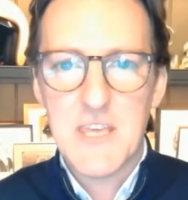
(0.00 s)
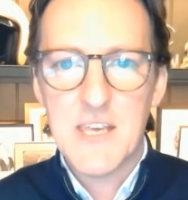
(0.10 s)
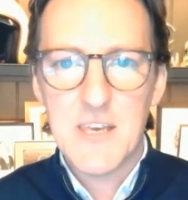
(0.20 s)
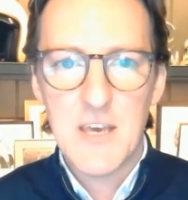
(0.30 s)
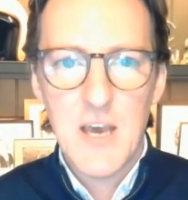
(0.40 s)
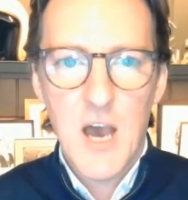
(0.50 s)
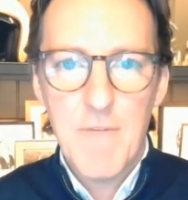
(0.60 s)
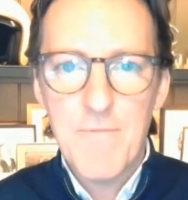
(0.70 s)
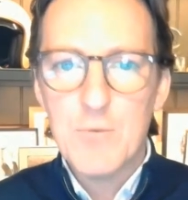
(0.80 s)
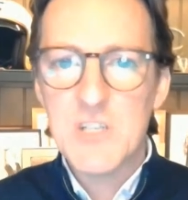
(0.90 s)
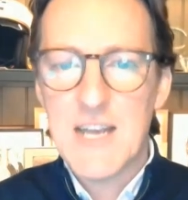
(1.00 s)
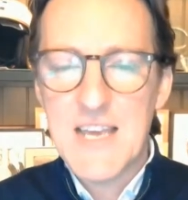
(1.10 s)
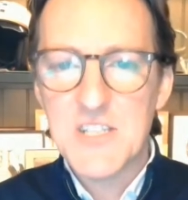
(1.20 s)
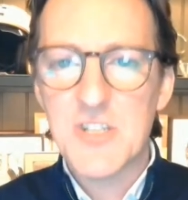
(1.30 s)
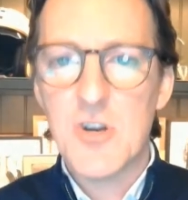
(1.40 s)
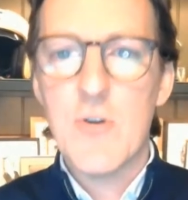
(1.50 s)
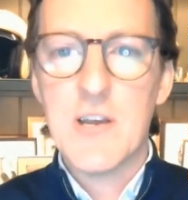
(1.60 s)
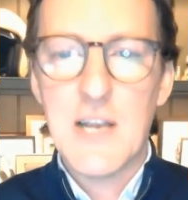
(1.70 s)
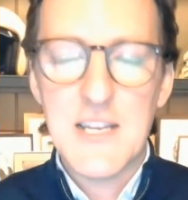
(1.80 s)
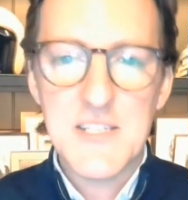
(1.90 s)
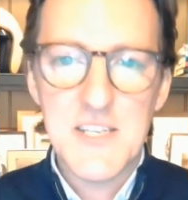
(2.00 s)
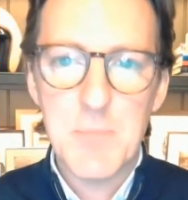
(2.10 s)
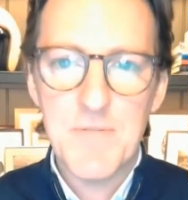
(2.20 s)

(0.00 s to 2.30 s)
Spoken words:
I think, unfortunately, historically,